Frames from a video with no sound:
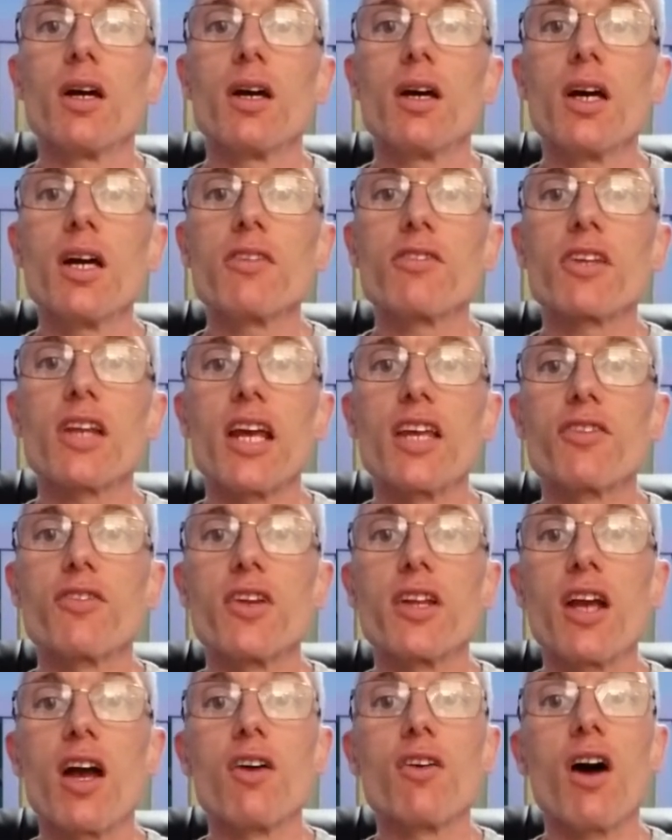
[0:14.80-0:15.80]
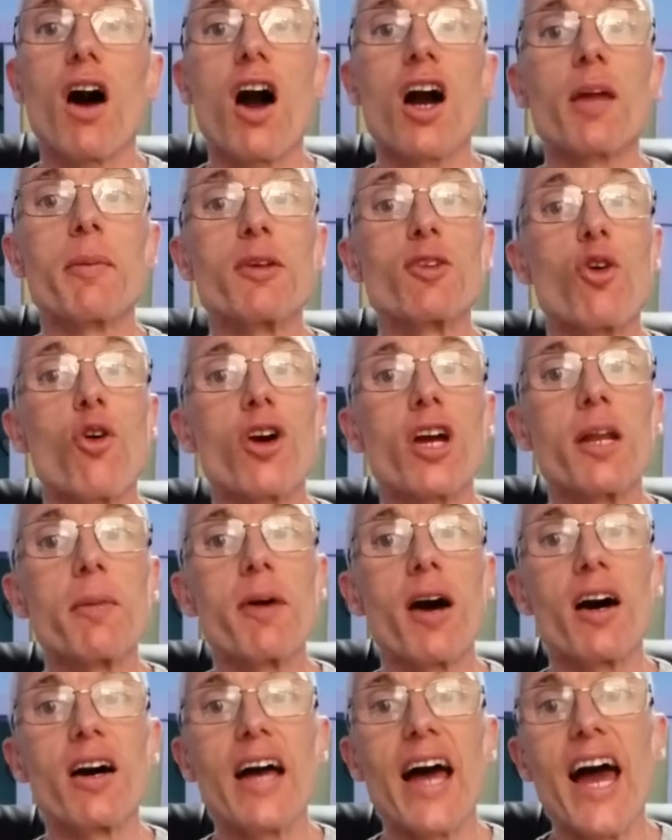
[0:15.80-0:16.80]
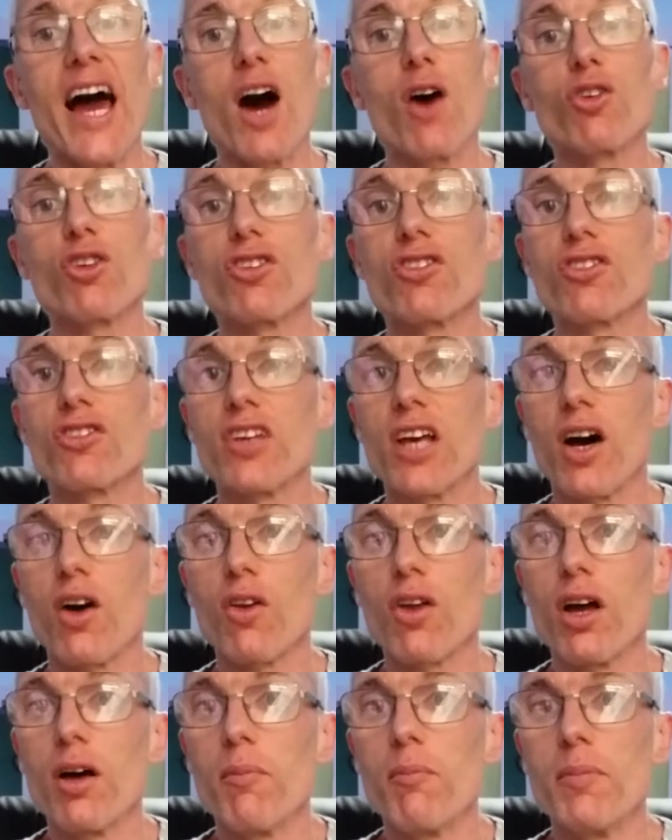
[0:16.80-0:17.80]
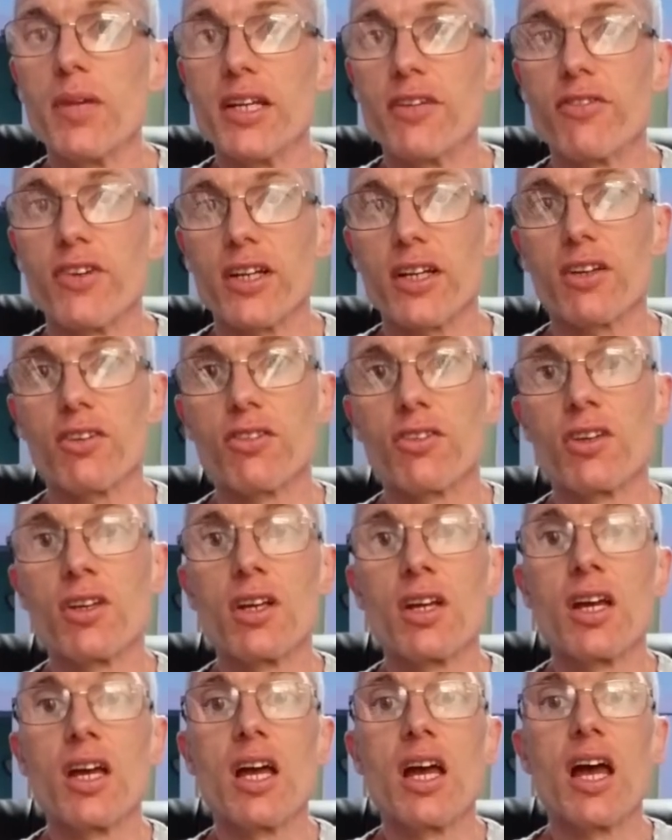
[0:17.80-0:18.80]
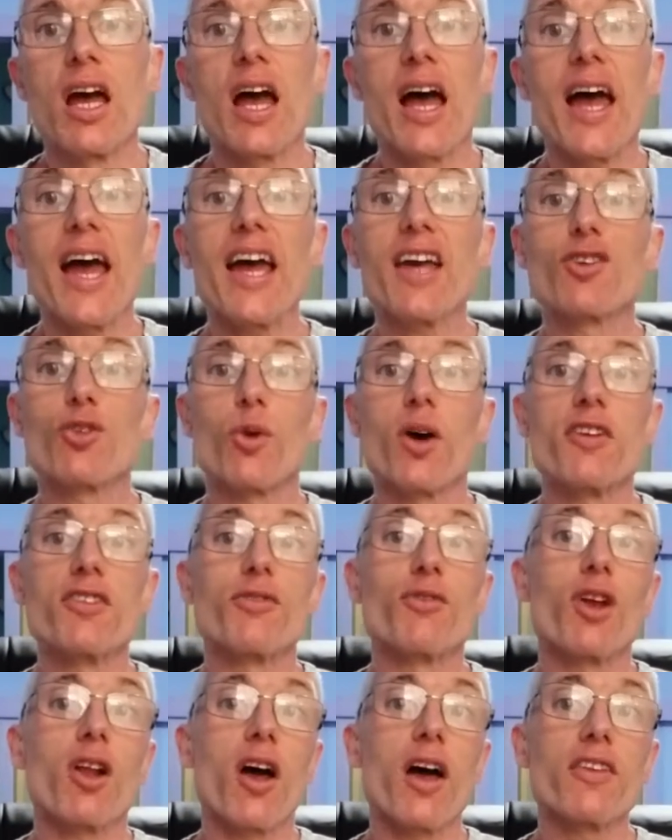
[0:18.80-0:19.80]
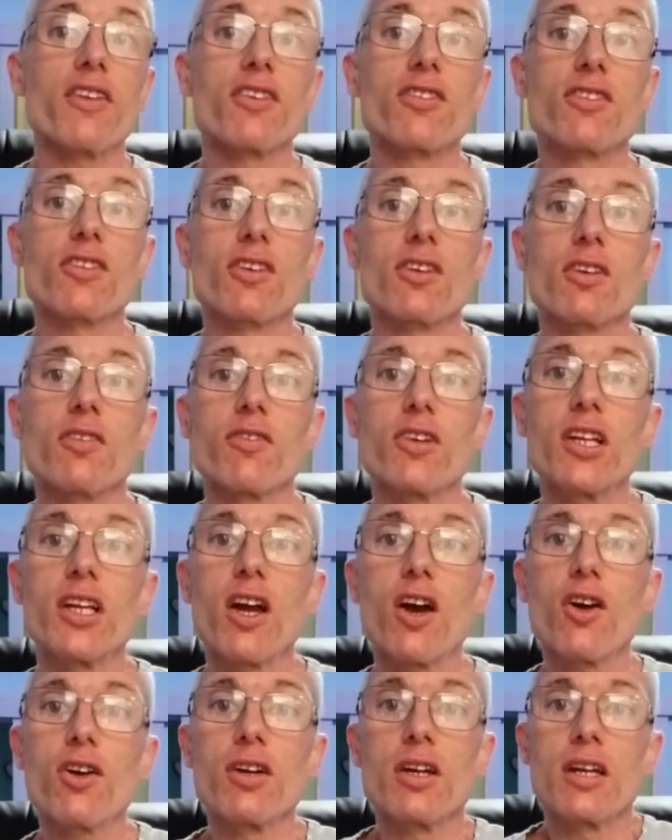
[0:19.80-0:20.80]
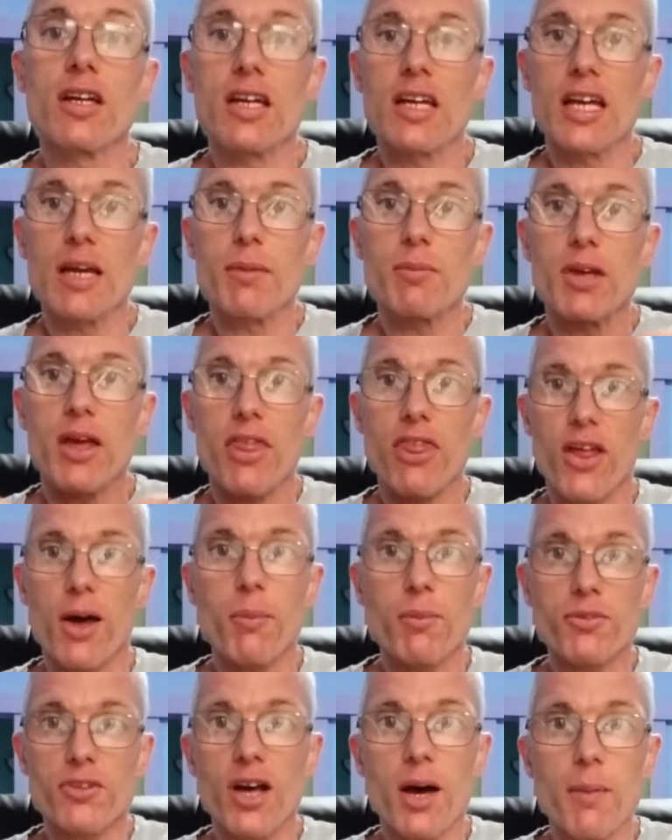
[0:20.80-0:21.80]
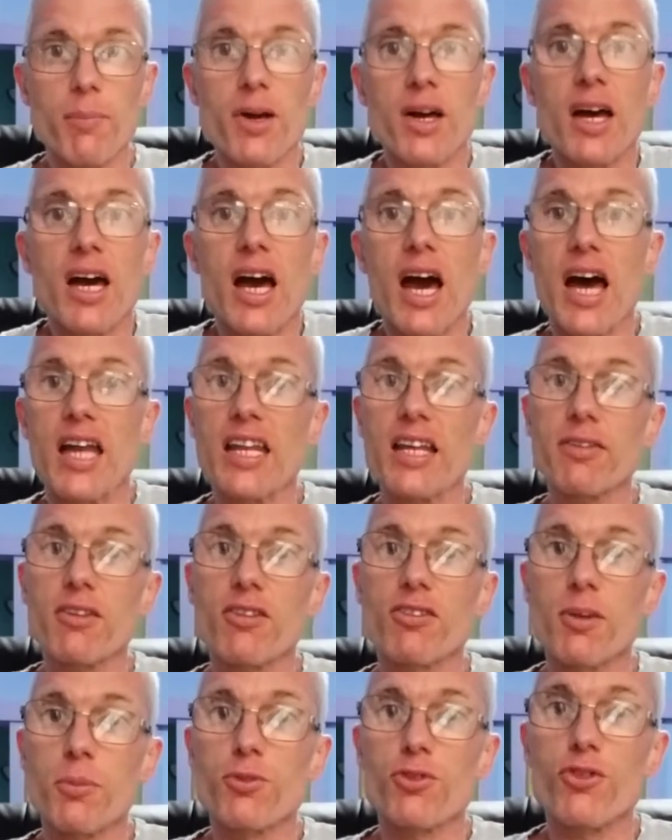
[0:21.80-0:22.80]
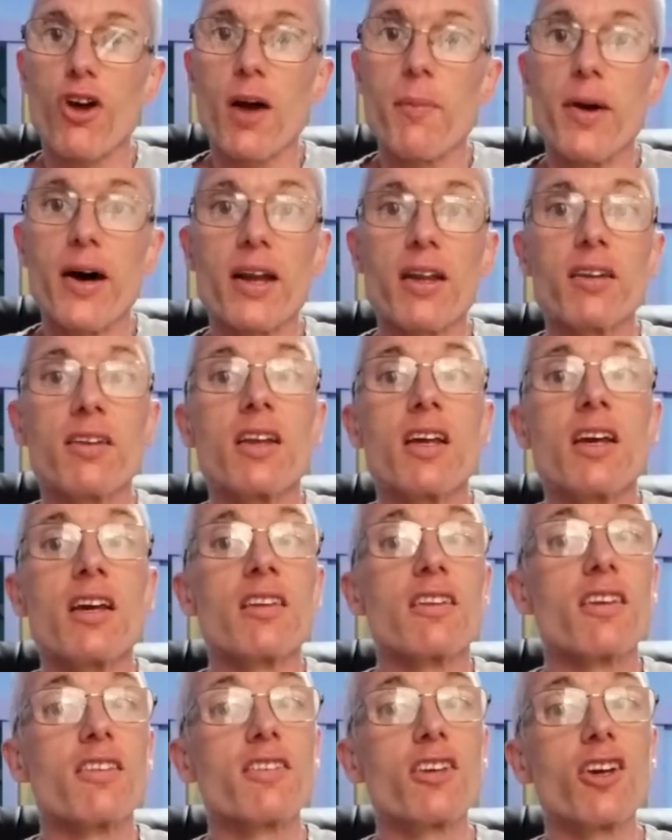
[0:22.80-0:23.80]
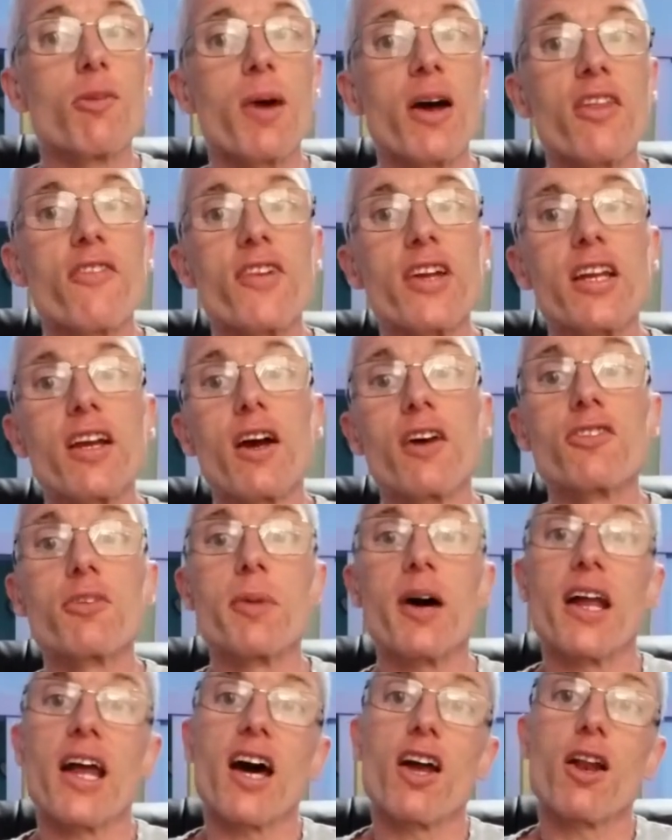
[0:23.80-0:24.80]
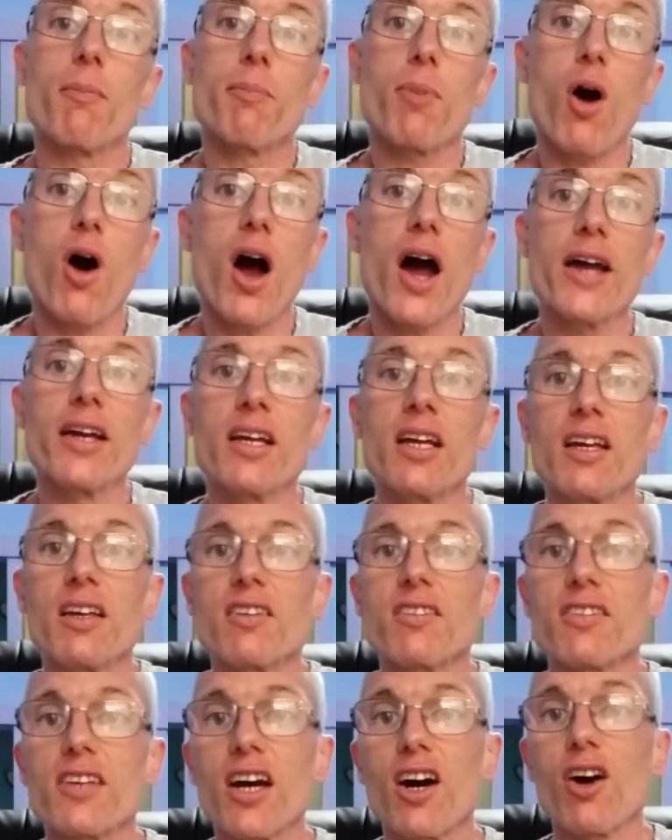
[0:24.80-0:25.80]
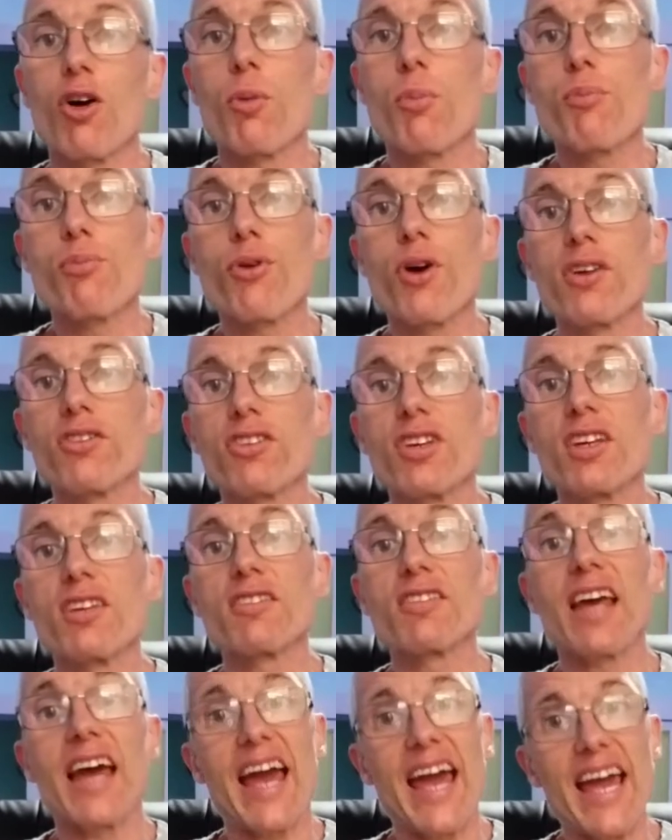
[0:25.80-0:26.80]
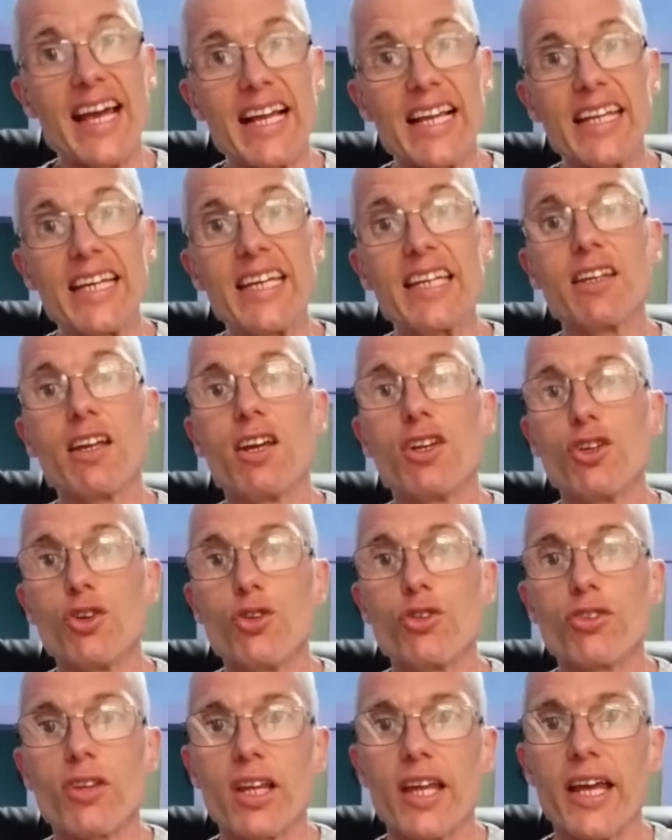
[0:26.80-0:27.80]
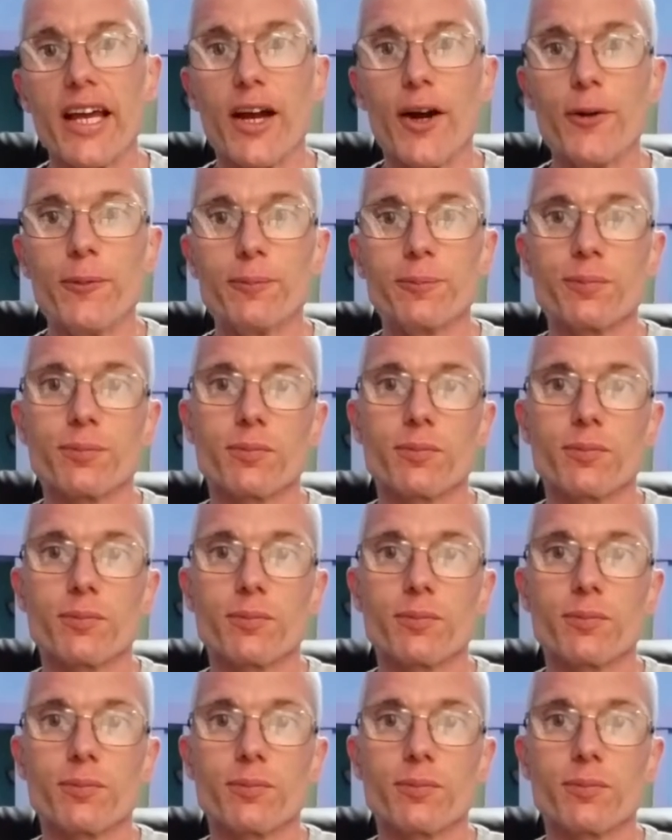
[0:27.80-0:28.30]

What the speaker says: In today's video, I'm going to be talking about how to sell minifigures. As always, if you like this video, give me a thumbs up and hit the subscribe button to see all my other videos about how to buy, sell, process and clean used Lego.